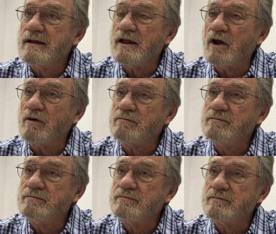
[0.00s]
You know,
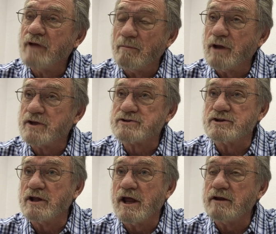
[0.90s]
I'm
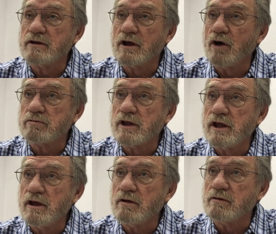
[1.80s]
guessing they ate the goat they
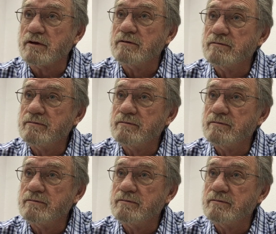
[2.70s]
killed.